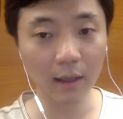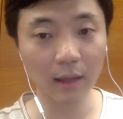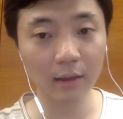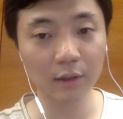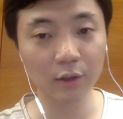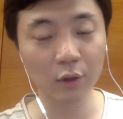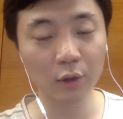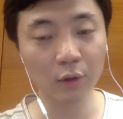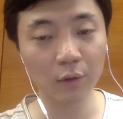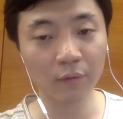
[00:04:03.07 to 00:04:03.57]

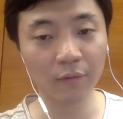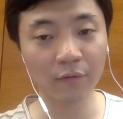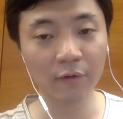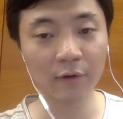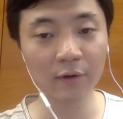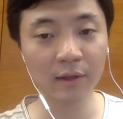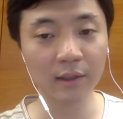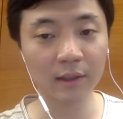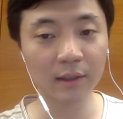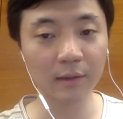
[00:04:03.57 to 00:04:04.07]
So
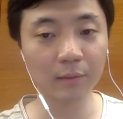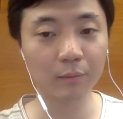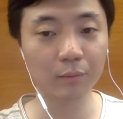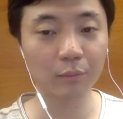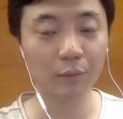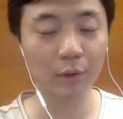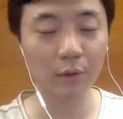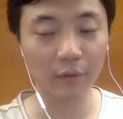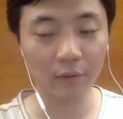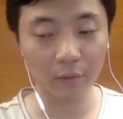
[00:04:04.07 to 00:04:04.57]
for the
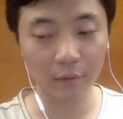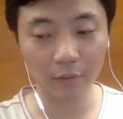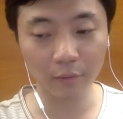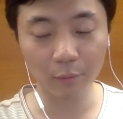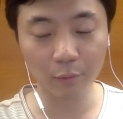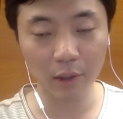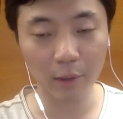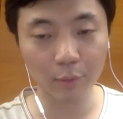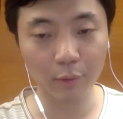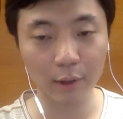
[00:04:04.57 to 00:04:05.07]

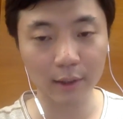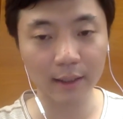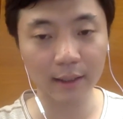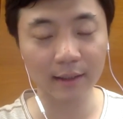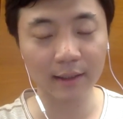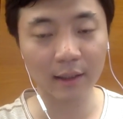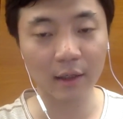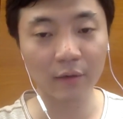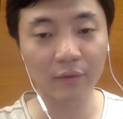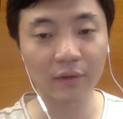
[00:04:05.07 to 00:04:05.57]

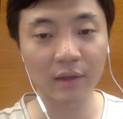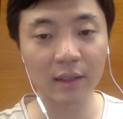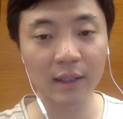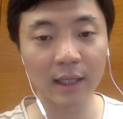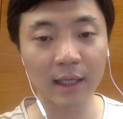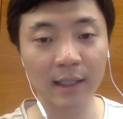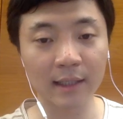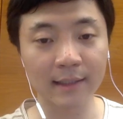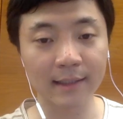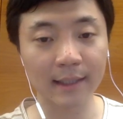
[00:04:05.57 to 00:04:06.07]
pre-processing of the
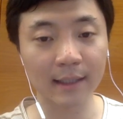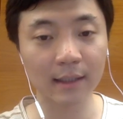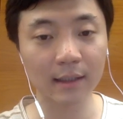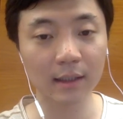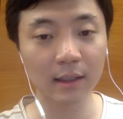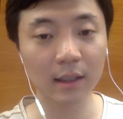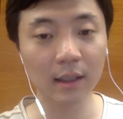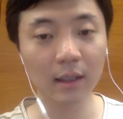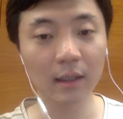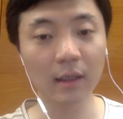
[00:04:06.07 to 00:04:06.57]

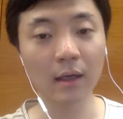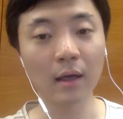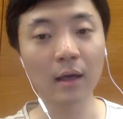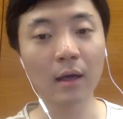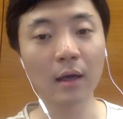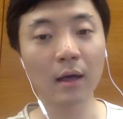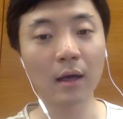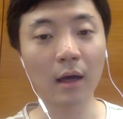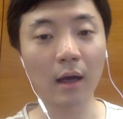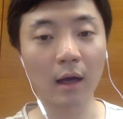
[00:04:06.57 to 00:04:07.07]
dataset,
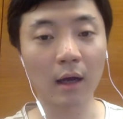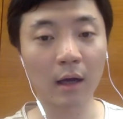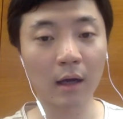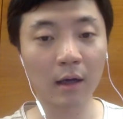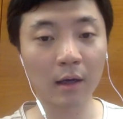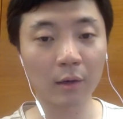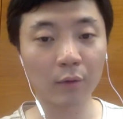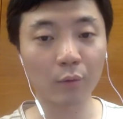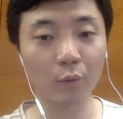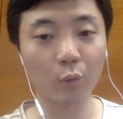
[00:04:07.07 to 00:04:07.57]

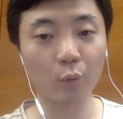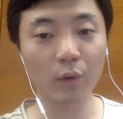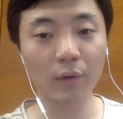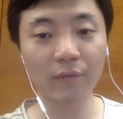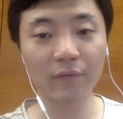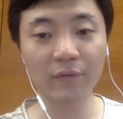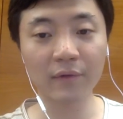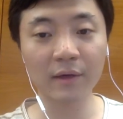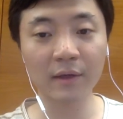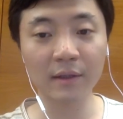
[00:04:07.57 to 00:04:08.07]
we
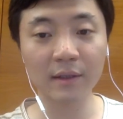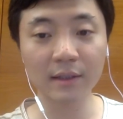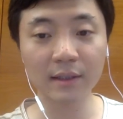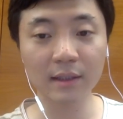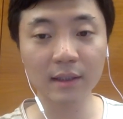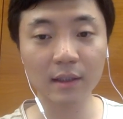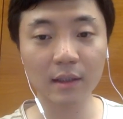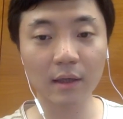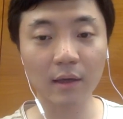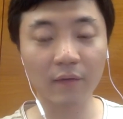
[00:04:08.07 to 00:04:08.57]

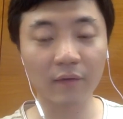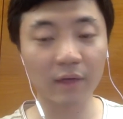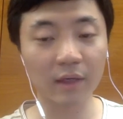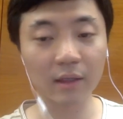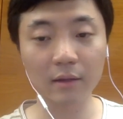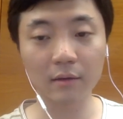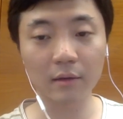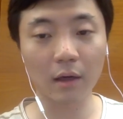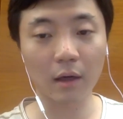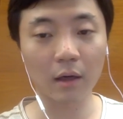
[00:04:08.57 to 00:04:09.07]
first
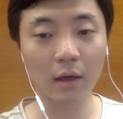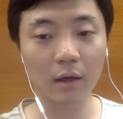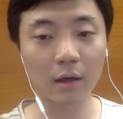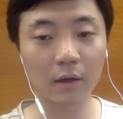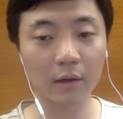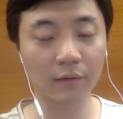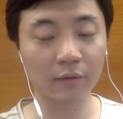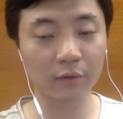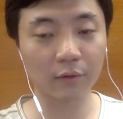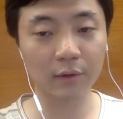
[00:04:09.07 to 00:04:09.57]
converted,
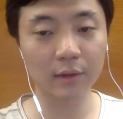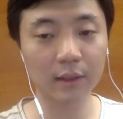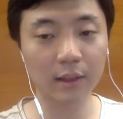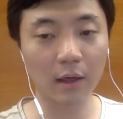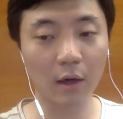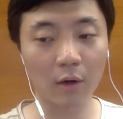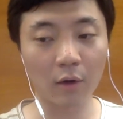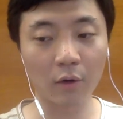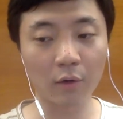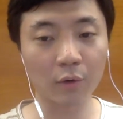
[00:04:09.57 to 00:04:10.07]
of course,
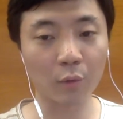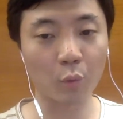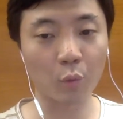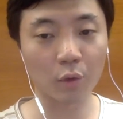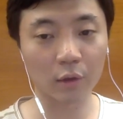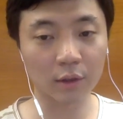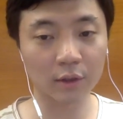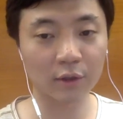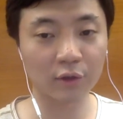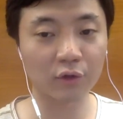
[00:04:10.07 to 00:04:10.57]
all the
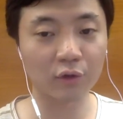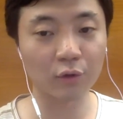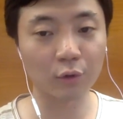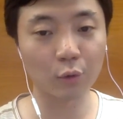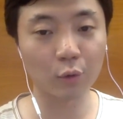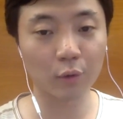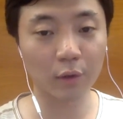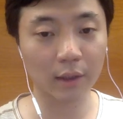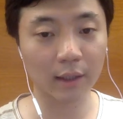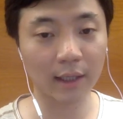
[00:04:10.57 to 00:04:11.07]
words to
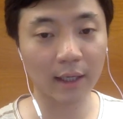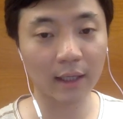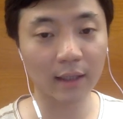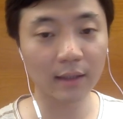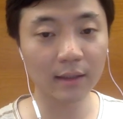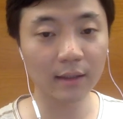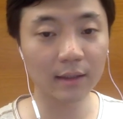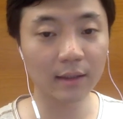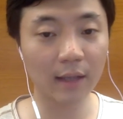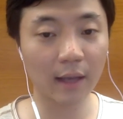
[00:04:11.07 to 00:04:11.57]

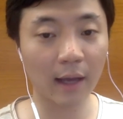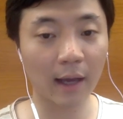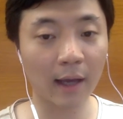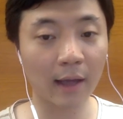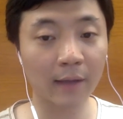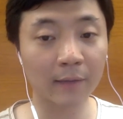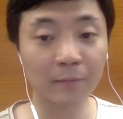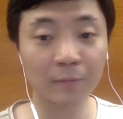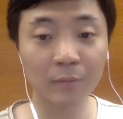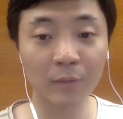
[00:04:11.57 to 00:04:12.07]
lowercase,
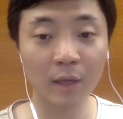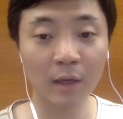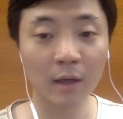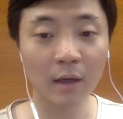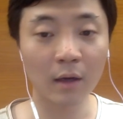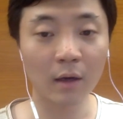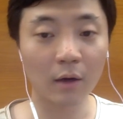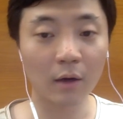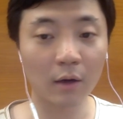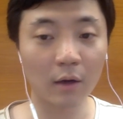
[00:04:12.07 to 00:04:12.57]
and
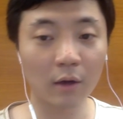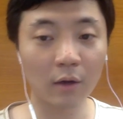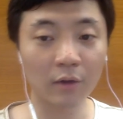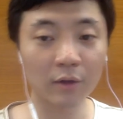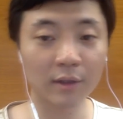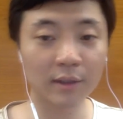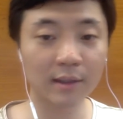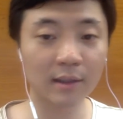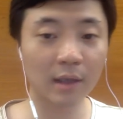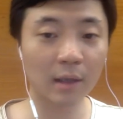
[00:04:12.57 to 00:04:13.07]
all
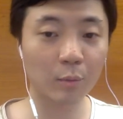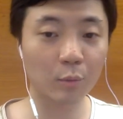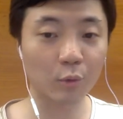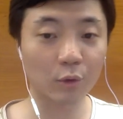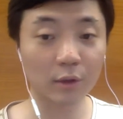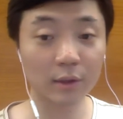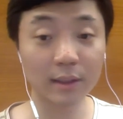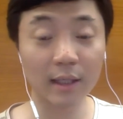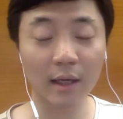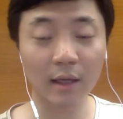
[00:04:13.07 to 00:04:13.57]
the stop
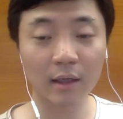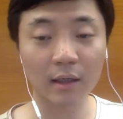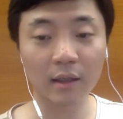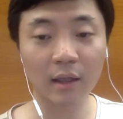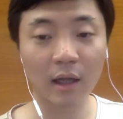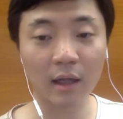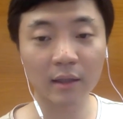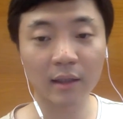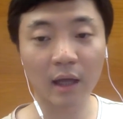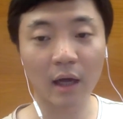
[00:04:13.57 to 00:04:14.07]
words and
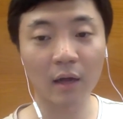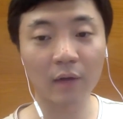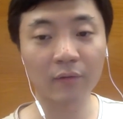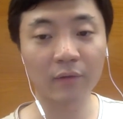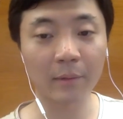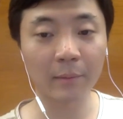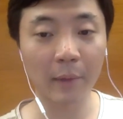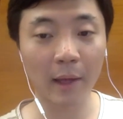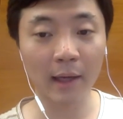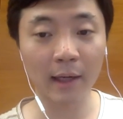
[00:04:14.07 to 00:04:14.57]

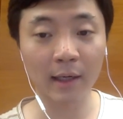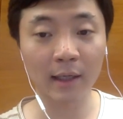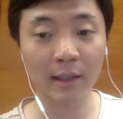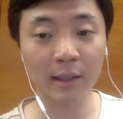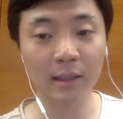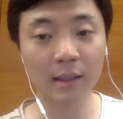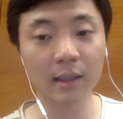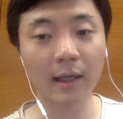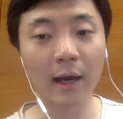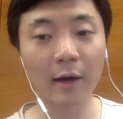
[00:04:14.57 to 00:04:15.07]
non-alphabetic
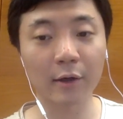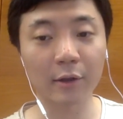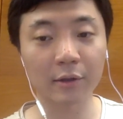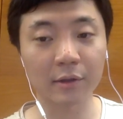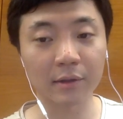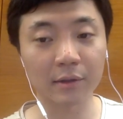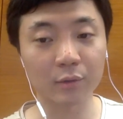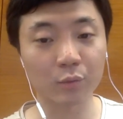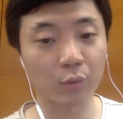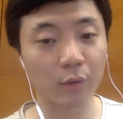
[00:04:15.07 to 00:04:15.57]

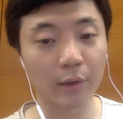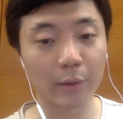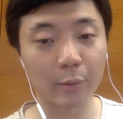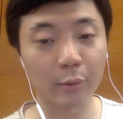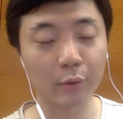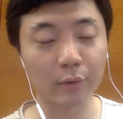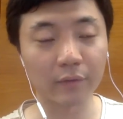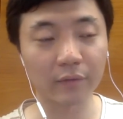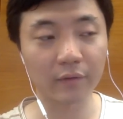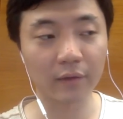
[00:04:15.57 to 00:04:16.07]
characters were
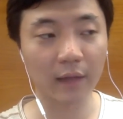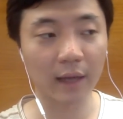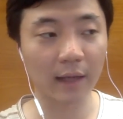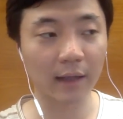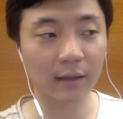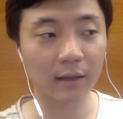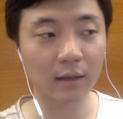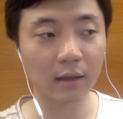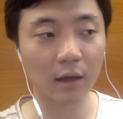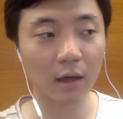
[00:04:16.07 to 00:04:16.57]
removed,
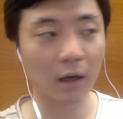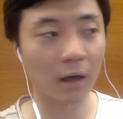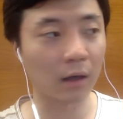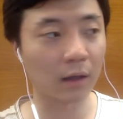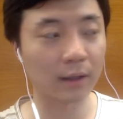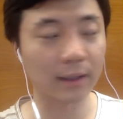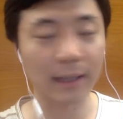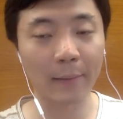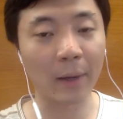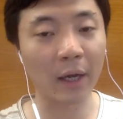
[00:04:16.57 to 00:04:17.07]
like
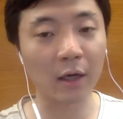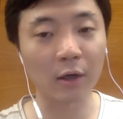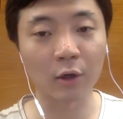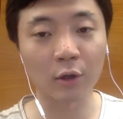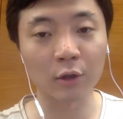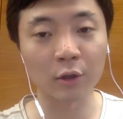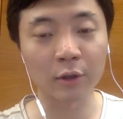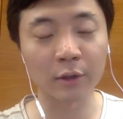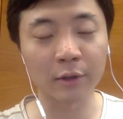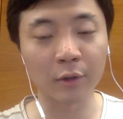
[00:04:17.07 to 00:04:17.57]

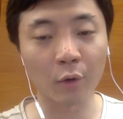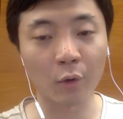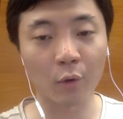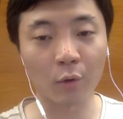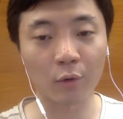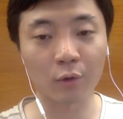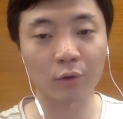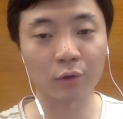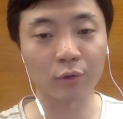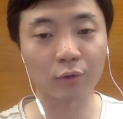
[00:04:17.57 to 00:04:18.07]
semicolon
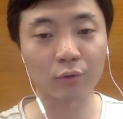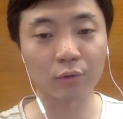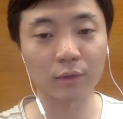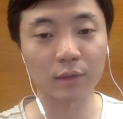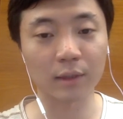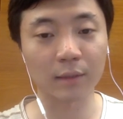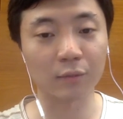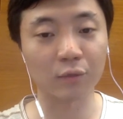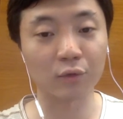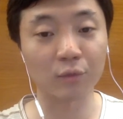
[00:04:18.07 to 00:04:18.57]
or
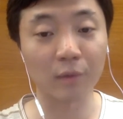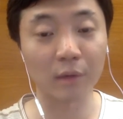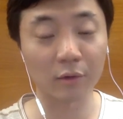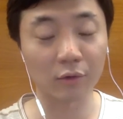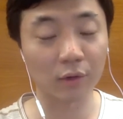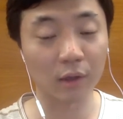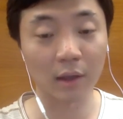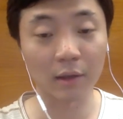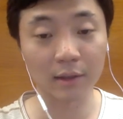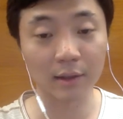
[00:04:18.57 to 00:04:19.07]

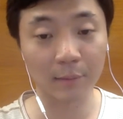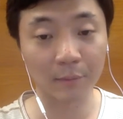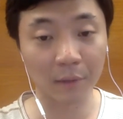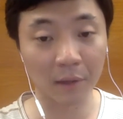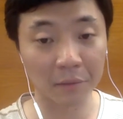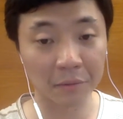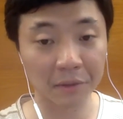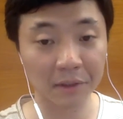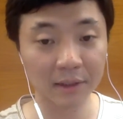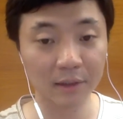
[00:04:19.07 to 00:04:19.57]
some
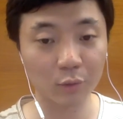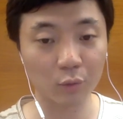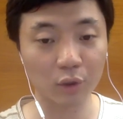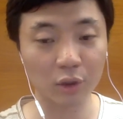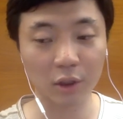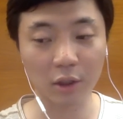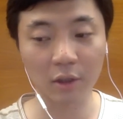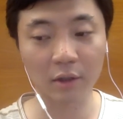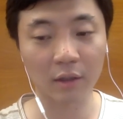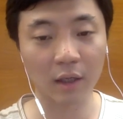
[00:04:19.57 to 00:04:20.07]
numbers,
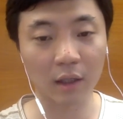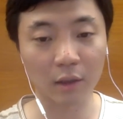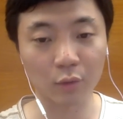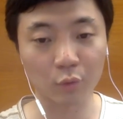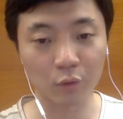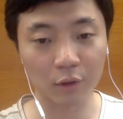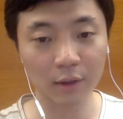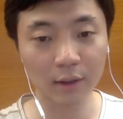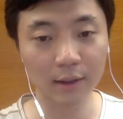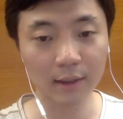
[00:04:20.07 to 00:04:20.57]
which are not
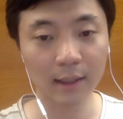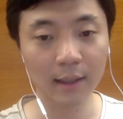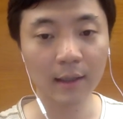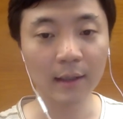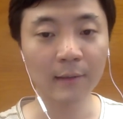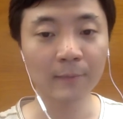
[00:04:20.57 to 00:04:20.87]
words.